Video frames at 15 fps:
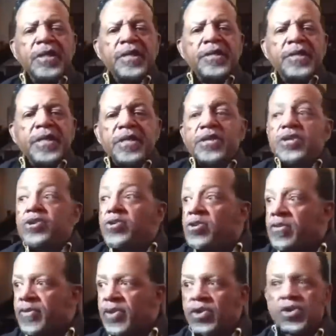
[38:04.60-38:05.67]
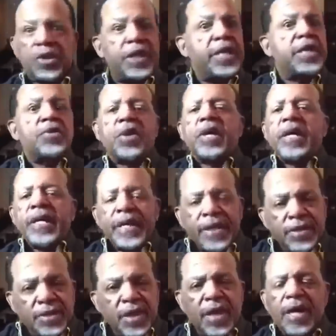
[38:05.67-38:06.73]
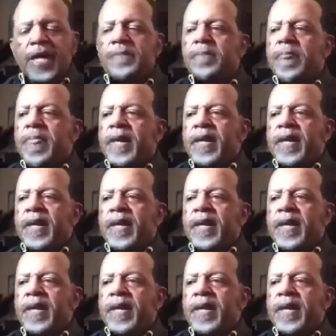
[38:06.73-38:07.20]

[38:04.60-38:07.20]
in the universe or anywhere is God.